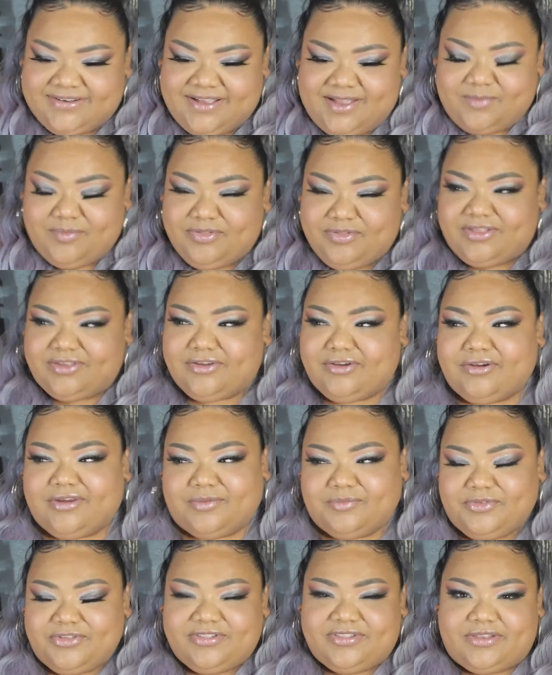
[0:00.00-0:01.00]
I'm girl.
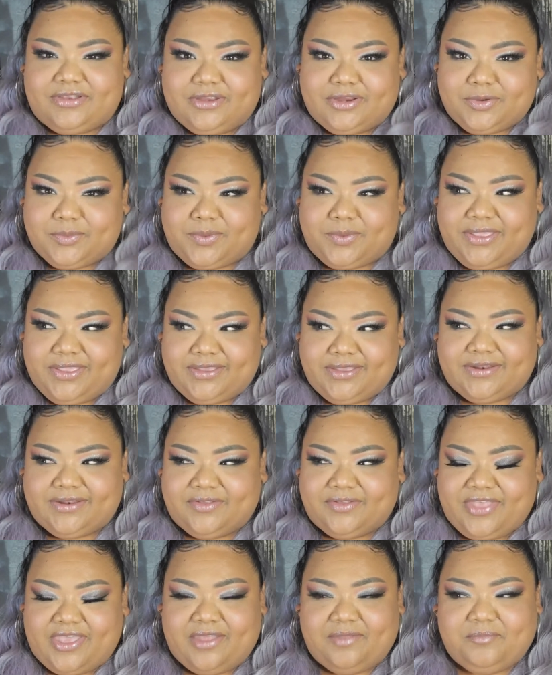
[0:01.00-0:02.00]
I'm just sitting here waiting
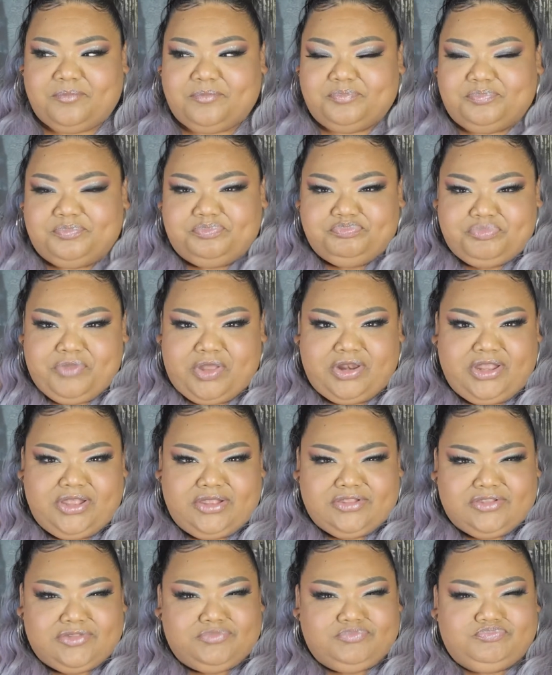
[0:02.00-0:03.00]
on that like
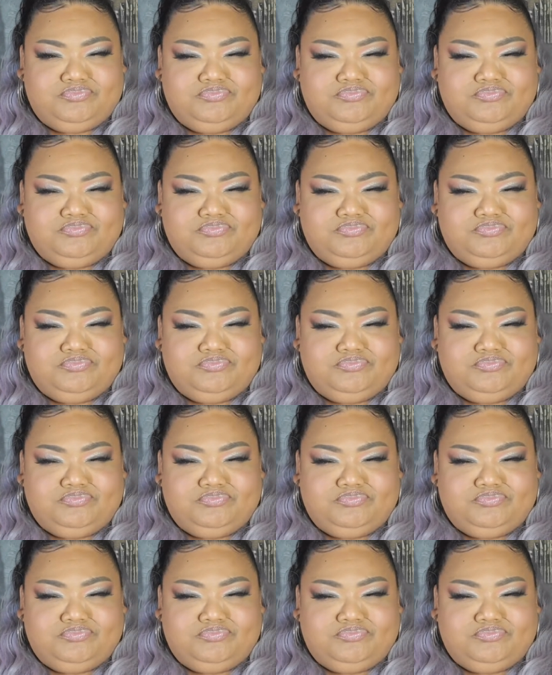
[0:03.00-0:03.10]
this.